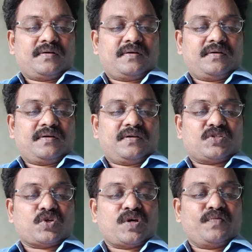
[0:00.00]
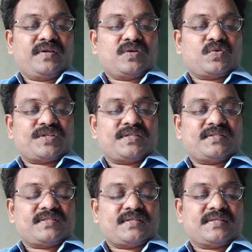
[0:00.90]
resolving
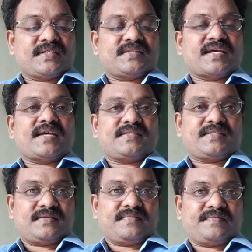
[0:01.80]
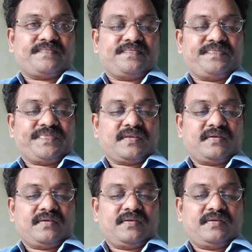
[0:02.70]
questions such as
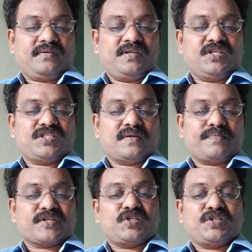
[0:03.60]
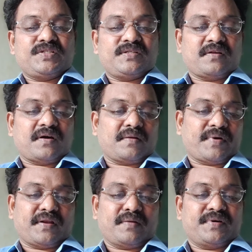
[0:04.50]
is a presidential or
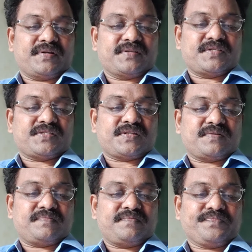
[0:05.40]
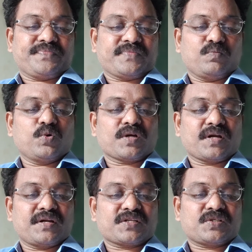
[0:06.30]
parliamentary system more
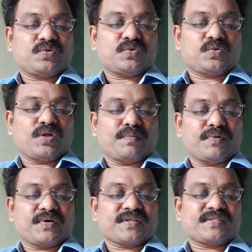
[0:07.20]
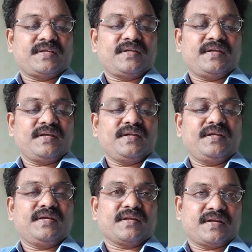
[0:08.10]
conducive to democracy in
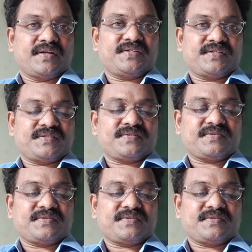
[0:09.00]
Indian conditions?